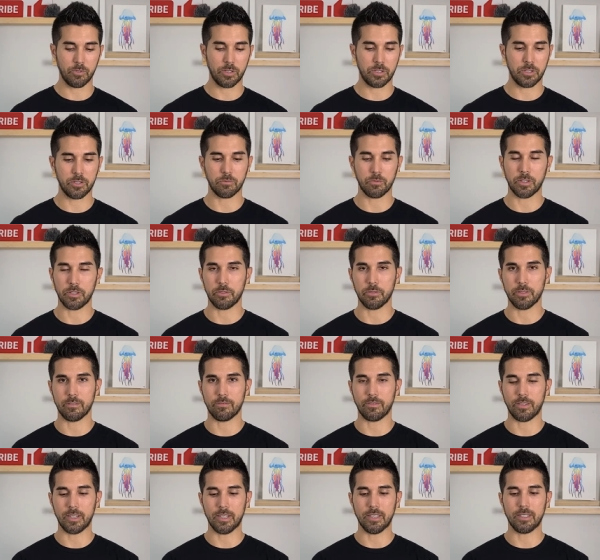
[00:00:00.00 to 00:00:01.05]
which is what you would
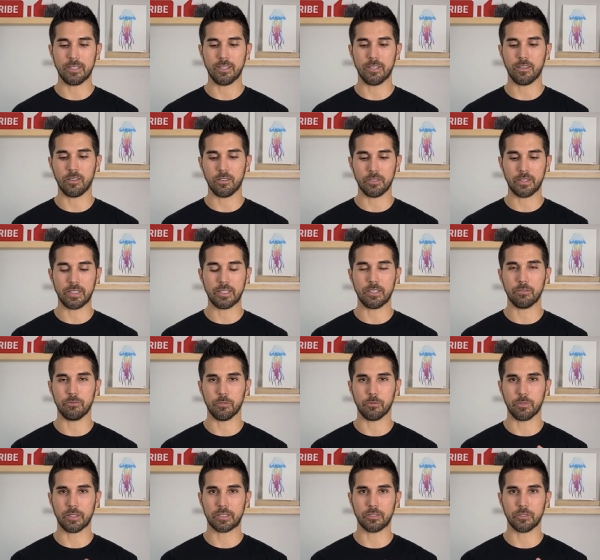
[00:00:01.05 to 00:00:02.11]
find on the end of
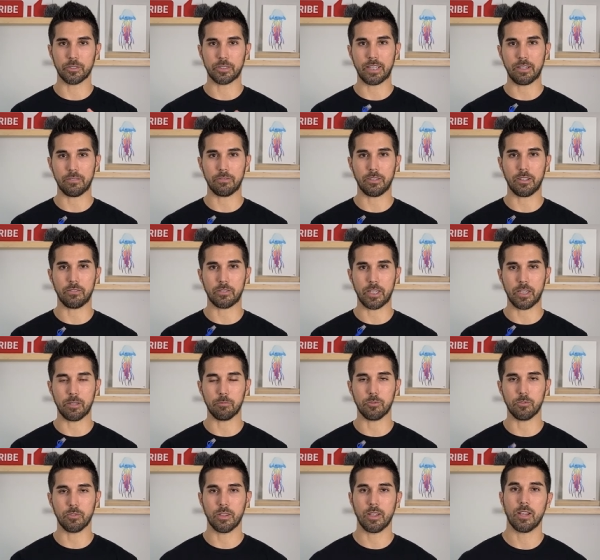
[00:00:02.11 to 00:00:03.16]
a regular Cat5
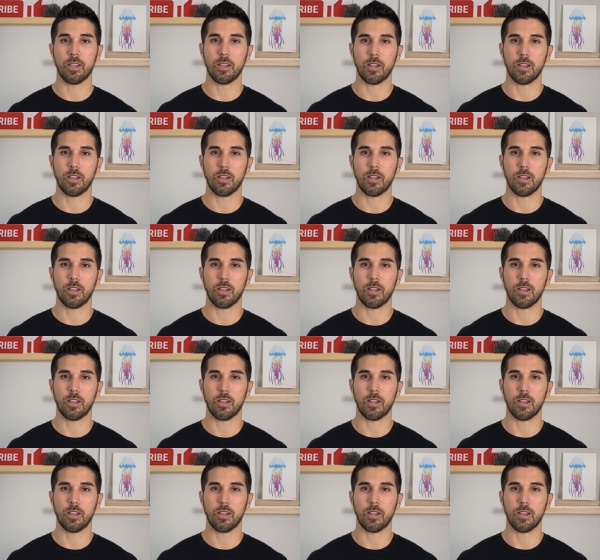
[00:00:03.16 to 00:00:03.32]
cable,